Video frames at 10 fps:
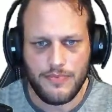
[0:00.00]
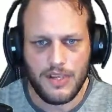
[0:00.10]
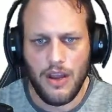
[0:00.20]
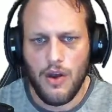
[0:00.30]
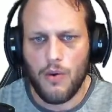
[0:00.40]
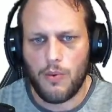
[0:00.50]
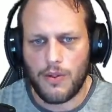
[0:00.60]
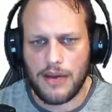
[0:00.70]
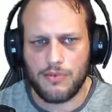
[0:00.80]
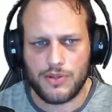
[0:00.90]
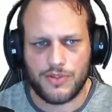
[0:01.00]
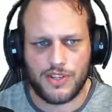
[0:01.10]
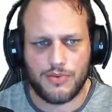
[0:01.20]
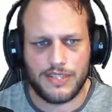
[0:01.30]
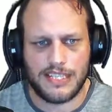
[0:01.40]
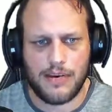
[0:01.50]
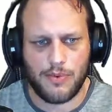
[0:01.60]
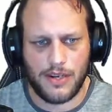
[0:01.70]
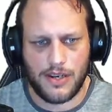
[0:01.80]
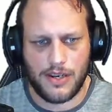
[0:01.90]
What that will do is that
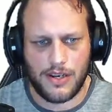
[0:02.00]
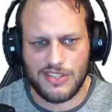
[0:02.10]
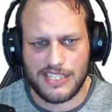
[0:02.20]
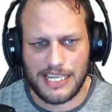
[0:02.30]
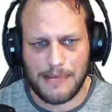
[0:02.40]
will unzip